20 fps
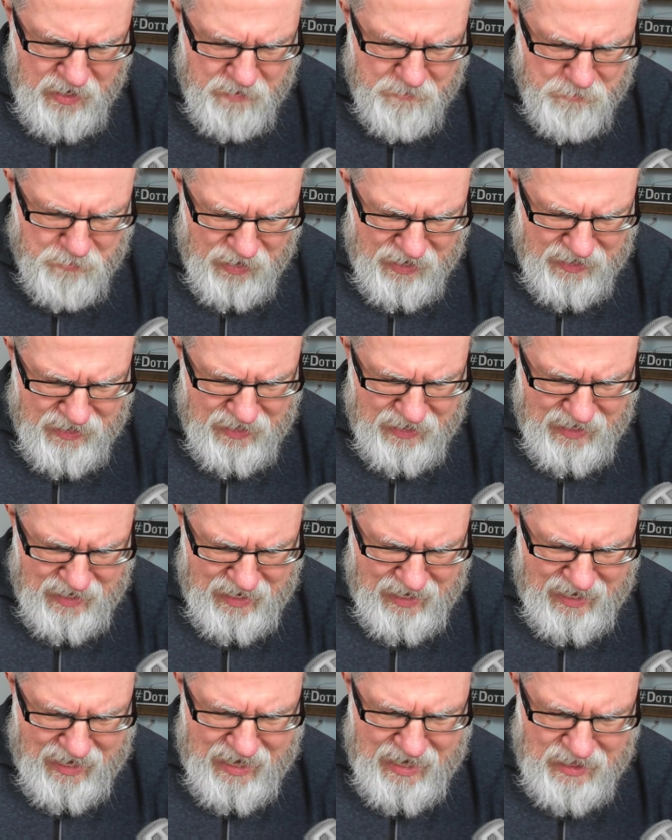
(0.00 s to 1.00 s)
but
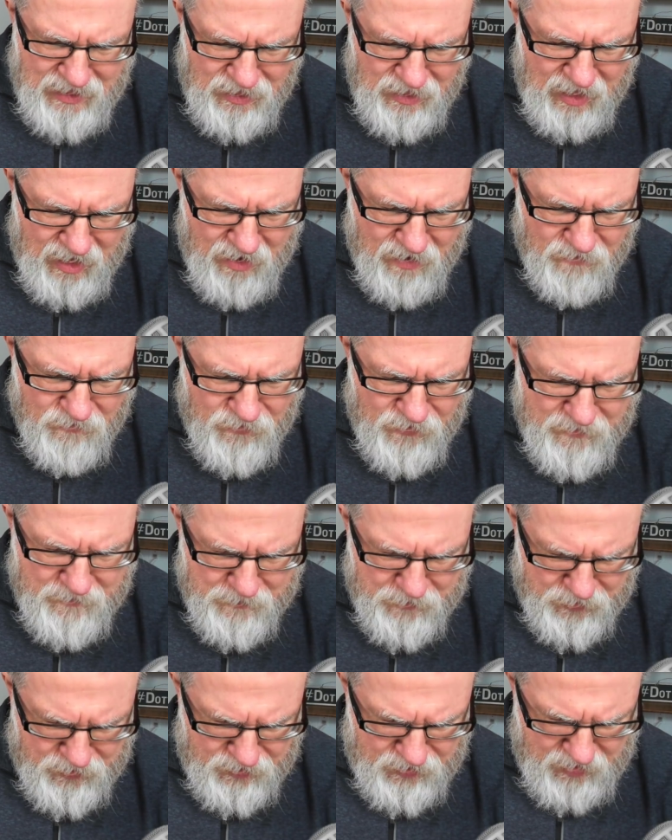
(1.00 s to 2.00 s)
I love
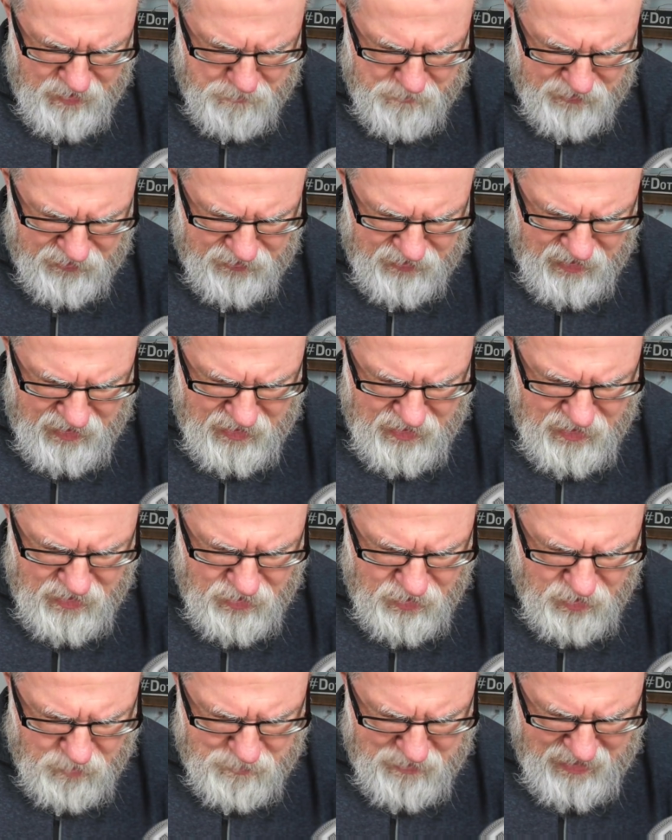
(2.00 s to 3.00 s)
the ability
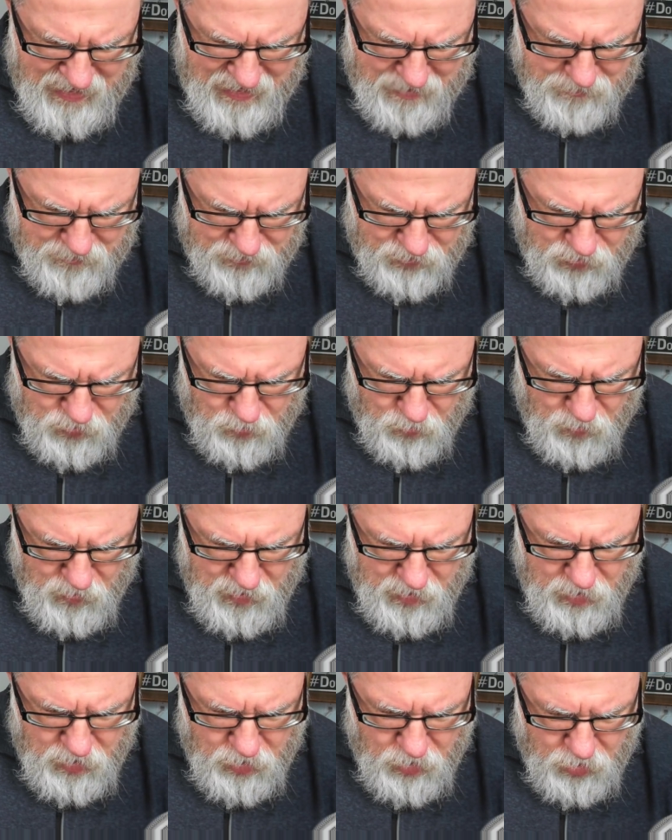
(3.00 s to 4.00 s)
to be able to
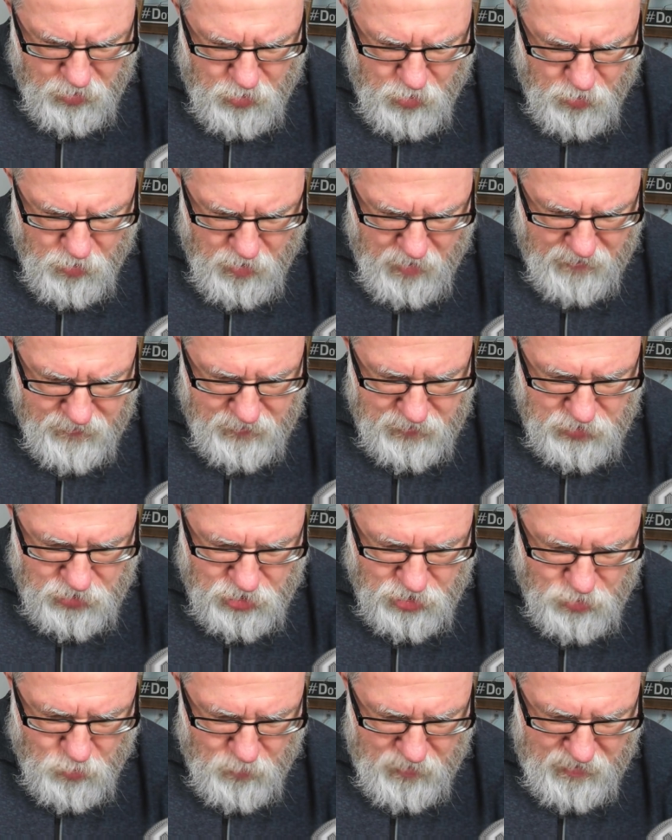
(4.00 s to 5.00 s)
turn on the
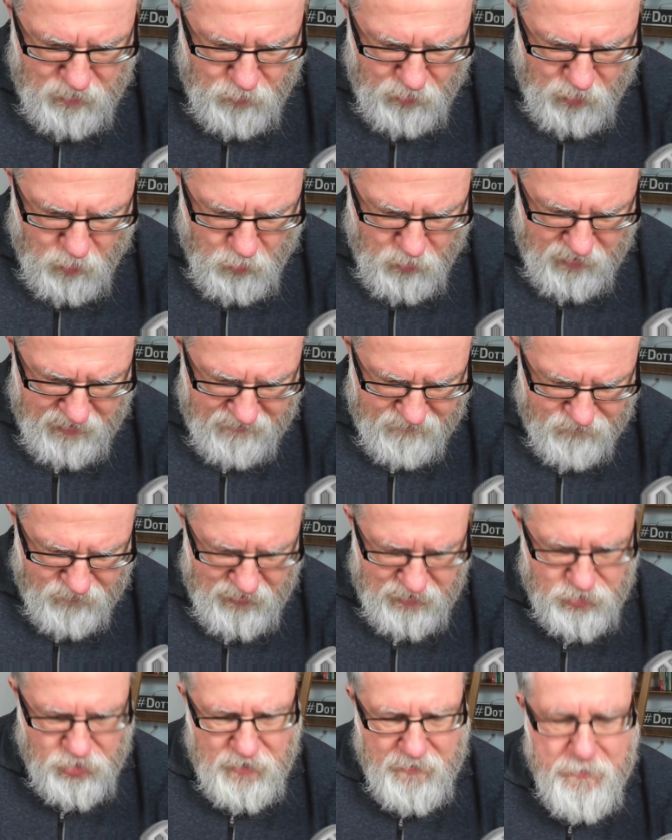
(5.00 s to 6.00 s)
screen recording
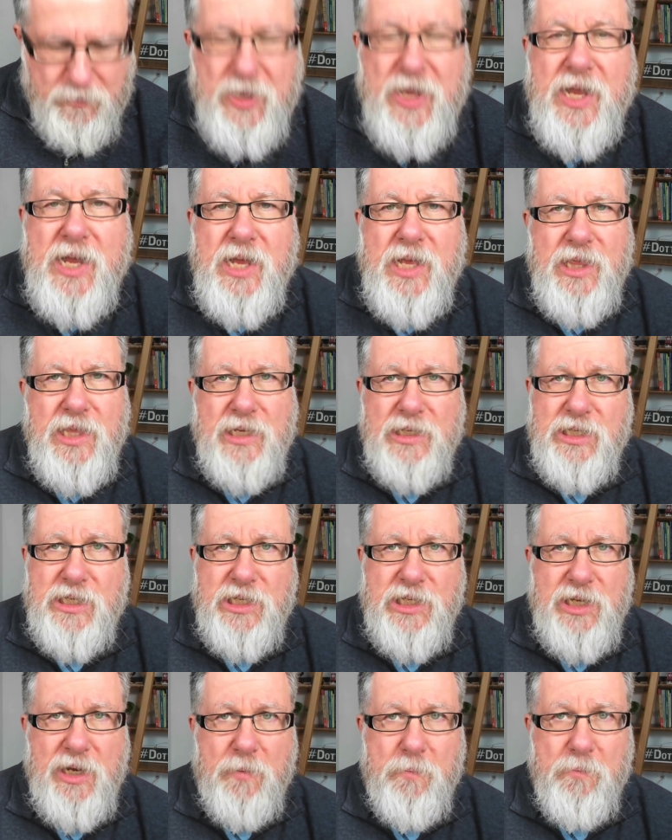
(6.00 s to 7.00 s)
function. This
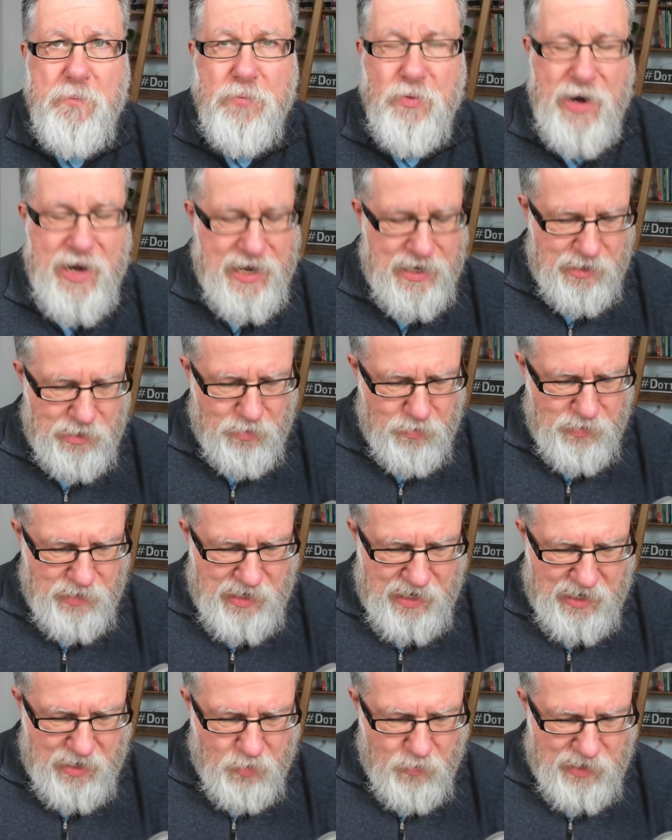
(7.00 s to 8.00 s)
is something brand new in
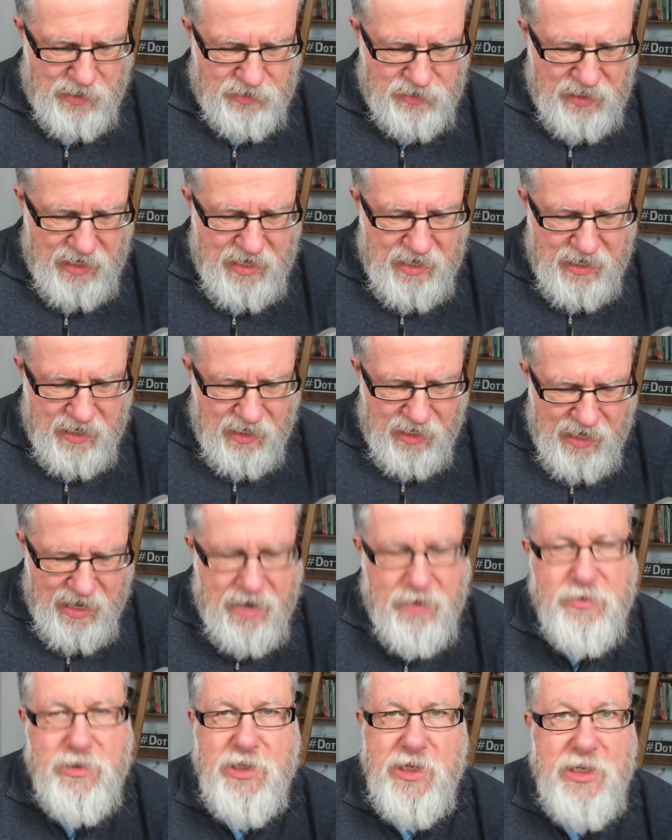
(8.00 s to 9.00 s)
iOS, and it
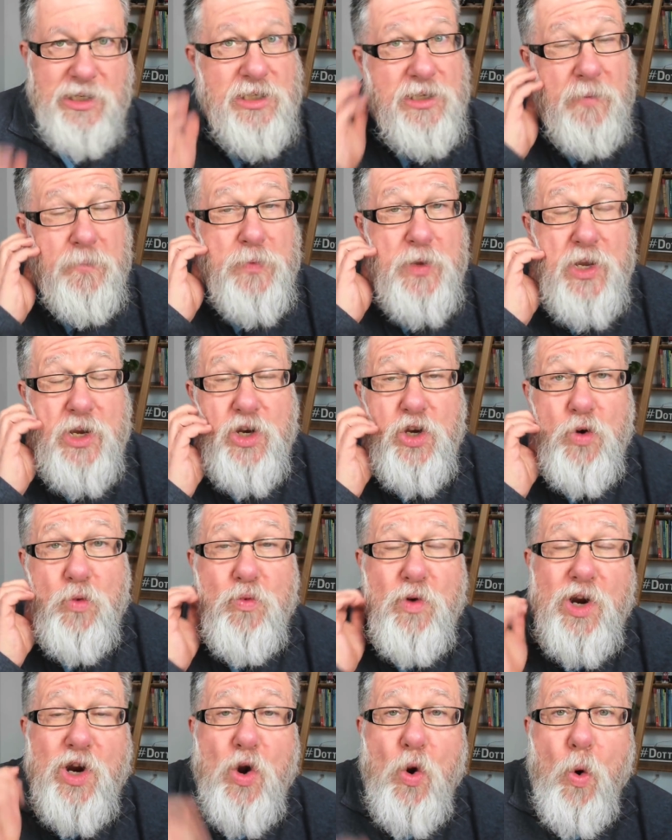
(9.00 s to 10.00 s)
allows us to
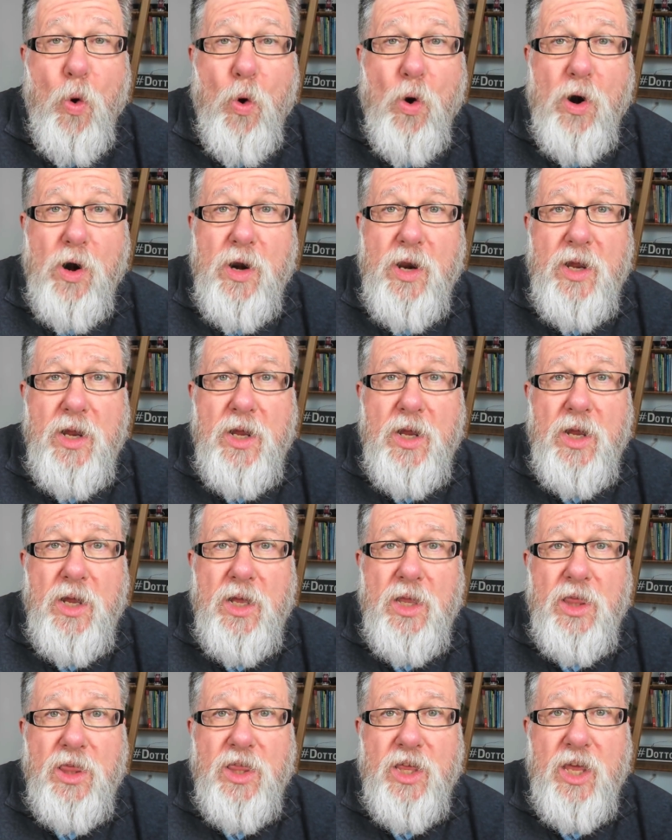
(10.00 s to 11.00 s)
record
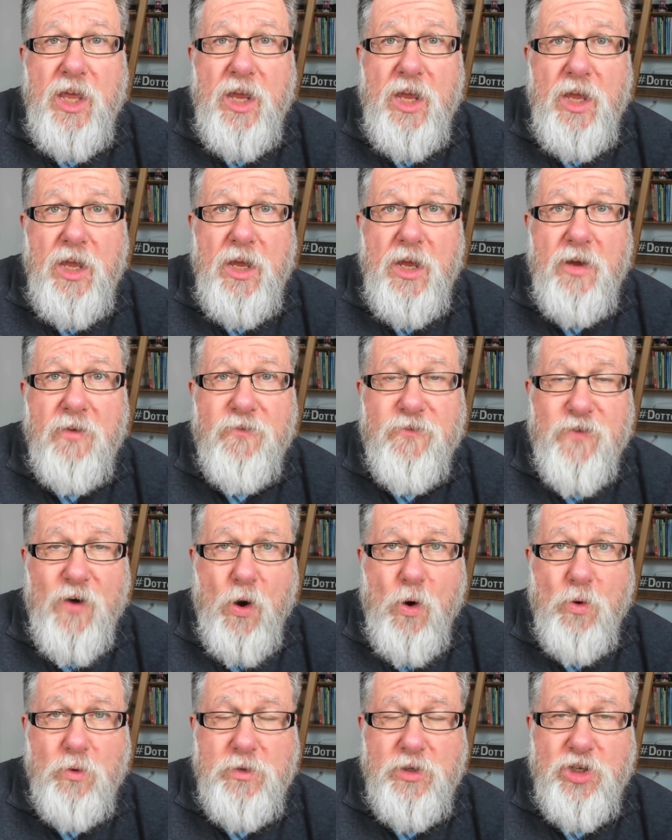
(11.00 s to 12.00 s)
the
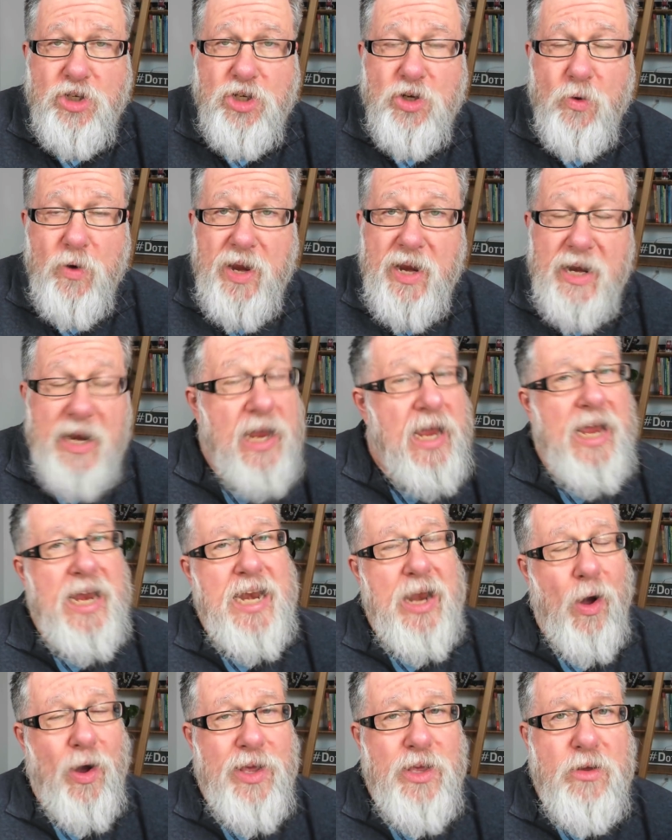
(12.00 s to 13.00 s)
phone screen.
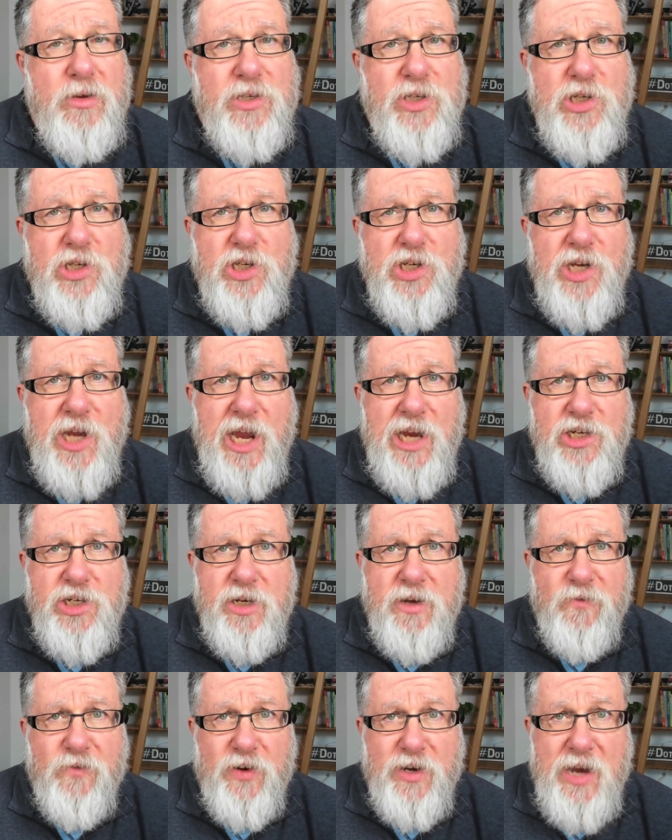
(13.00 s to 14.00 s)
Now, I use this
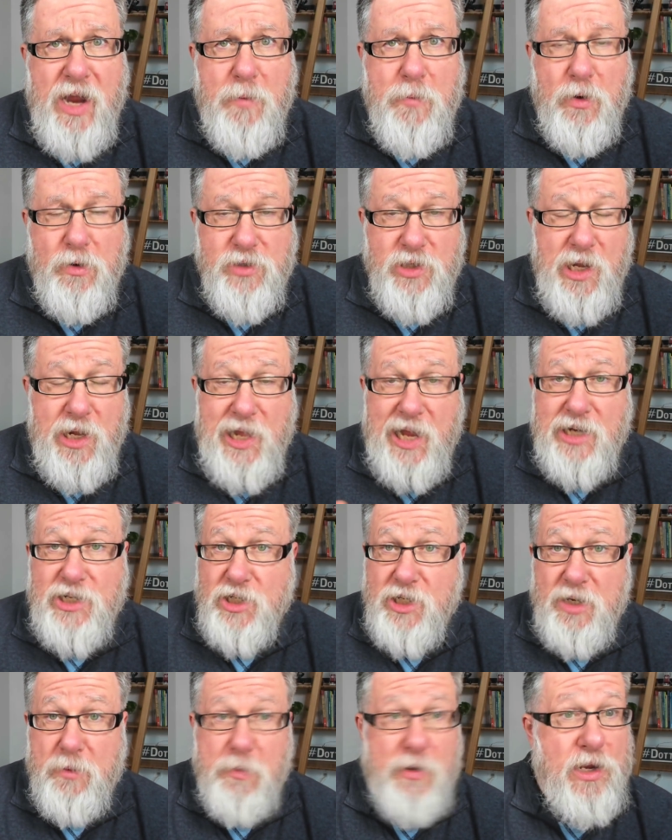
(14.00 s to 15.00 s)
occasionally for demos. I'll
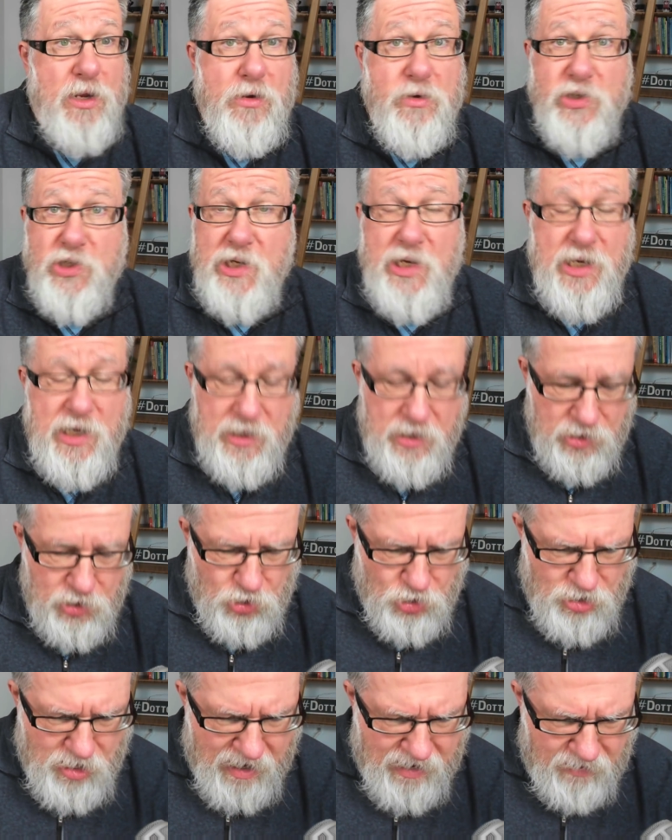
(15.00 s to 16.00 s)
actually be using it in this
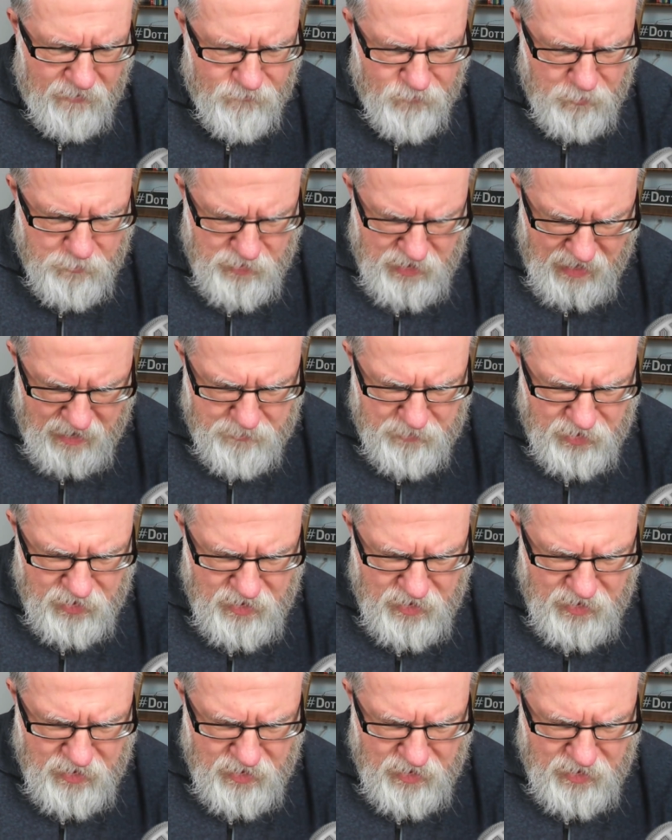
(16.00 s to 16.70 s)
channel from time to